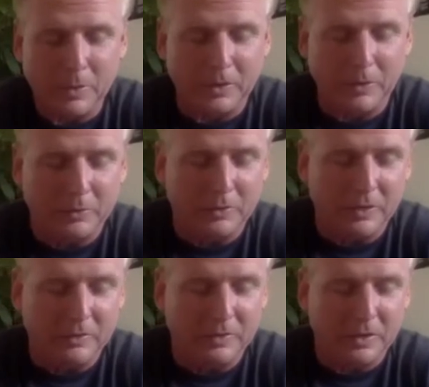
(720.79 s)
those
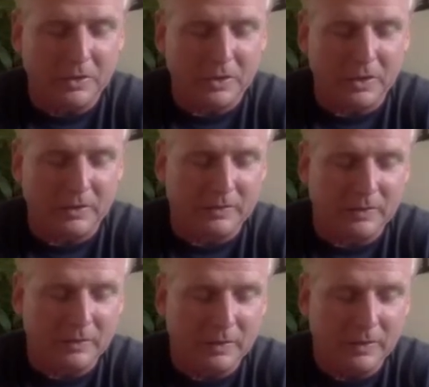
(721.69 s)
knees in that chest.
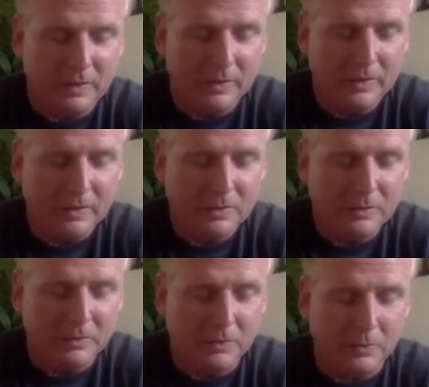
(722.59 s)
That
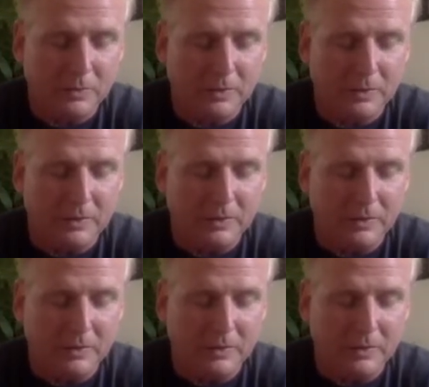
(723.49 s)
should feel really good.